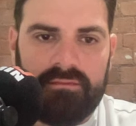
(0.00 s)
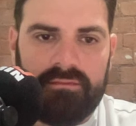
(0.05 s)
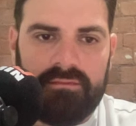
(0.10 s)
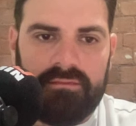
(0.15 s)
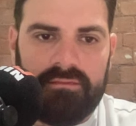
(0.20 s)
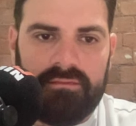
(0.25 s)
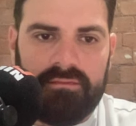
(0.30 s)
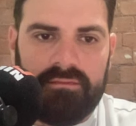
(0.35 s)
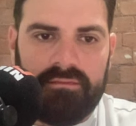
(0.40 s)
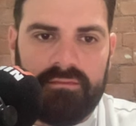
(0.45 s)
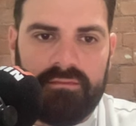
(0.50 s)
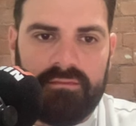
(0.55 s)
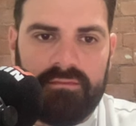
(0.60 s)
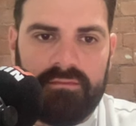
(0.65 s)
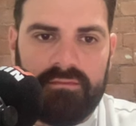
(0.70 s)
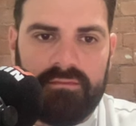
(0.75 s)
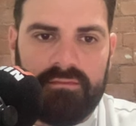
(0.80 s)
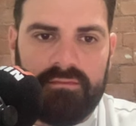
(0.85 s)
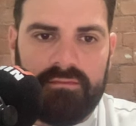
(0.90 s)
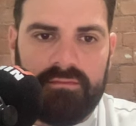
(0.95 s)

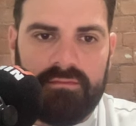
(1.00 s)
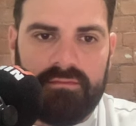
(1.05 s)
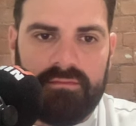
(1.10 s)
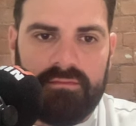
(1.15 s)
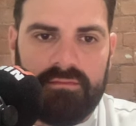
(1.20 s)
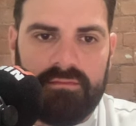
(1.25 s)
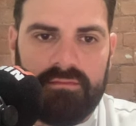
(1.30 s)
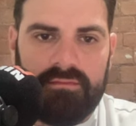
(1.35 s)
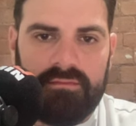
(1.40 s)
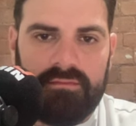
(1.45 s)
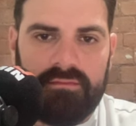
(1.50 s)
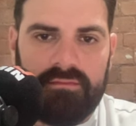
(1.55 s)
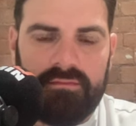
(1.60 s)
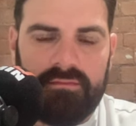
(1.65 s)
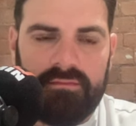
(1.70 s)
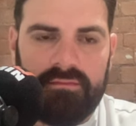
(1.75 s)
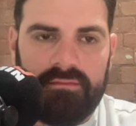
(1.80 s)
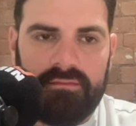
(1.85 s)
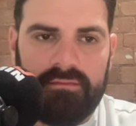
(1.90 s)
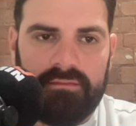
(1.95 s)

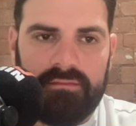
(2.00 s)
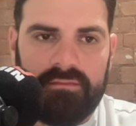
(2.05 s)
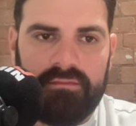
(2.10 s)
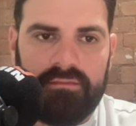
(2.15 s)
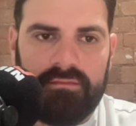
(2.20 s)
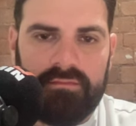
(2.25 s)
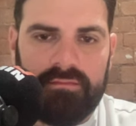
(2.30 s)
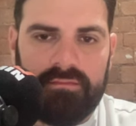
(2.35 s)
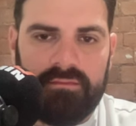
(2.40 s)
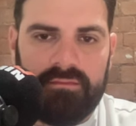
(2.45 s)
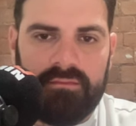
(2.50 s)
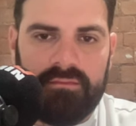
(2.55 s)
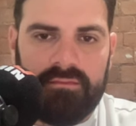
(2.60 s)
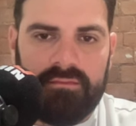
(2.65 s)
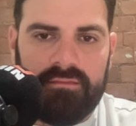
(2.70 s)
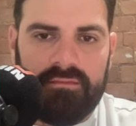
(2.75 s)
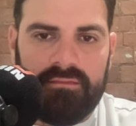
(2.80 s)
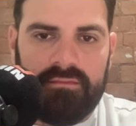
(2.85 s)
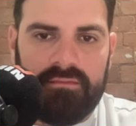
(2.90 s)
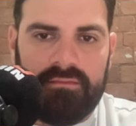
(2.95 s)

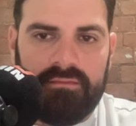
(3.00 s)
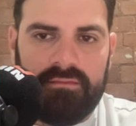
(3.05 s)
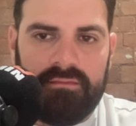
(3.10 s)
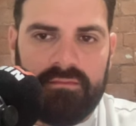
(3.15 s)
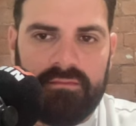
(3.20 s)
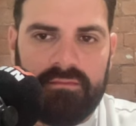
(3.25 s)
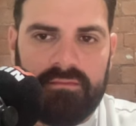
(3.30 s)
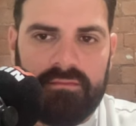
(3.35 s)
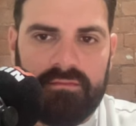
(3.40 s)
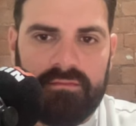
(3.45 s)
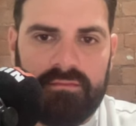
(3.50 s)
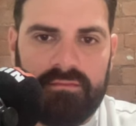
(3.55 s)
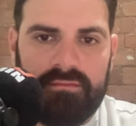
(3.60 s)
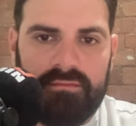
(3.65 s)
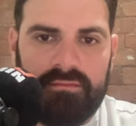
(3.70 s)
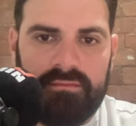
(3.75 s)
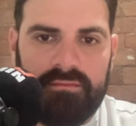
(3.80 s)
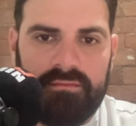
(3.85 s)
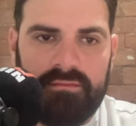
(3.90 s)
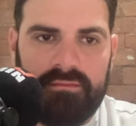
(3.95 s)

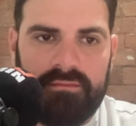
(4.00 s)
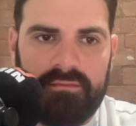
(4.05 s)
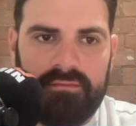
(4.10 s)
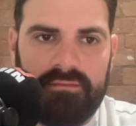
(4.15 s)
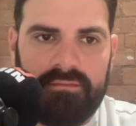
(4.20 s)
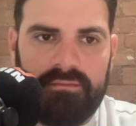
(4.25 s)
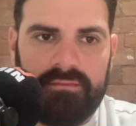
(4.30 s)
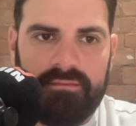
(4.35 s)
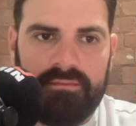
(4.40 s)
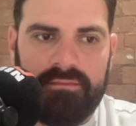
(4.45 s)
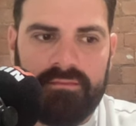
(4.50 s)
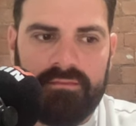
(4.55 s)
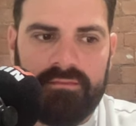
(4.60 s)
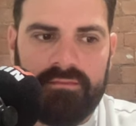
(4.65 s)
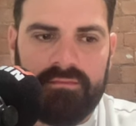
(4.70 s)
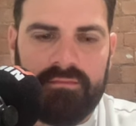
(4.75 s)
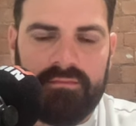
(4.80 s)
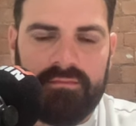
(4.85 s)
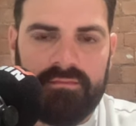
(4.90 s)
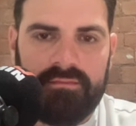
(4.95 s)

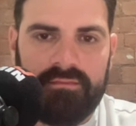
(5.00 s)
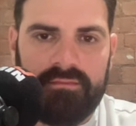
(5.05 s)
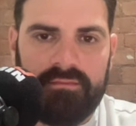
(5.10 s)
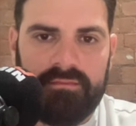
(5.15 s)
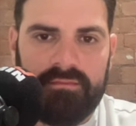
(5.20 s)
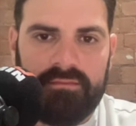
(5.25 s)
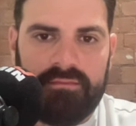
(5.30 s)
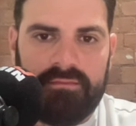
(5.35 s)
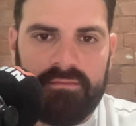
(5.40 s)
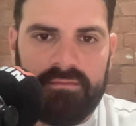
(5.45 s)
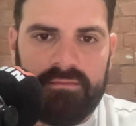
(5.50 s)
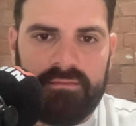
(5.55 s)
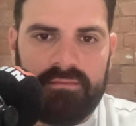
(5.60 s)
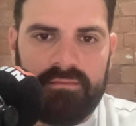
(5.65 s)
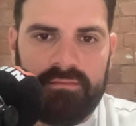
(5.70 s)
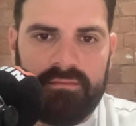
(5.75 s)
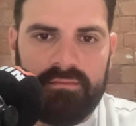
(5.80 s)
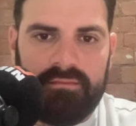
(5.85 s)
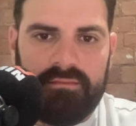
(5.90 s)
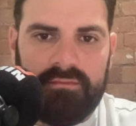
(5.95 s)

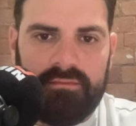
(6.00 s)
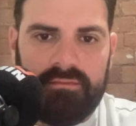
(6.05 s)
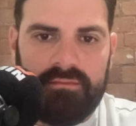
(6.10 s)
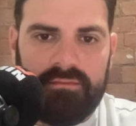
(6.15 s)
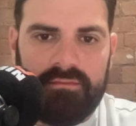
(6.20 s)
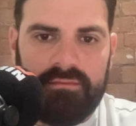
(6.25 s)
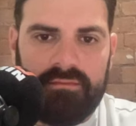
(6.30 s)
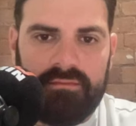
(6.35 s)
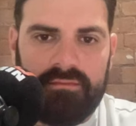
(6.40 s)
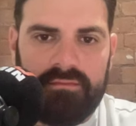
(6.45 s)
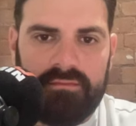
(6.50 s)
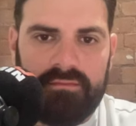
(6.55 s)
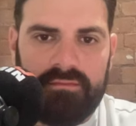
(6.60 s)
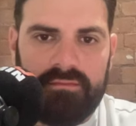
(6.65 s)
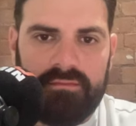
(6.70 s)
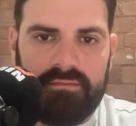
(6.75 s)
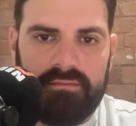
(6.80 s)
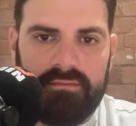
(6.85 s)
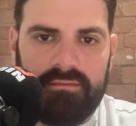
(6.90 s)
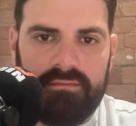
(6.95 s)

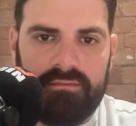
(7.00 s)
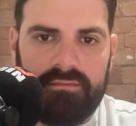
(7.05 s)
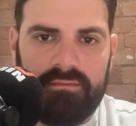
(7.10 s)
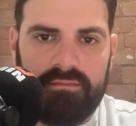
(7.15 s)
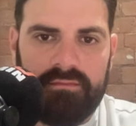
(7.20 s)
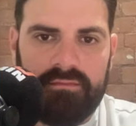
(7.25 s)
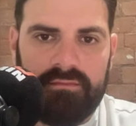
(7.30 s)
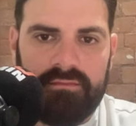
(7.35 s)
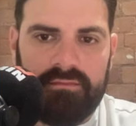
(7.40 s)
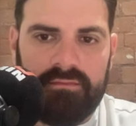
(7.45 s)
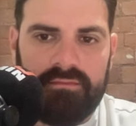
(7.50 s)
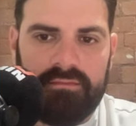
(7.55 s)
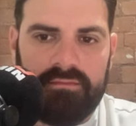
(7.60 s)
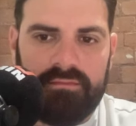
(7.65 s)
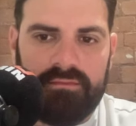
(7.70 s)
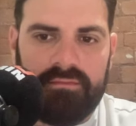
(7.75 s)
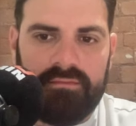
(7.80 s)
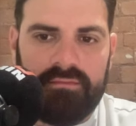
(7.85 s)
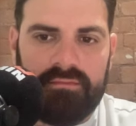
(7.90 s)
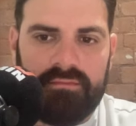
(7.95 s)
[no speech]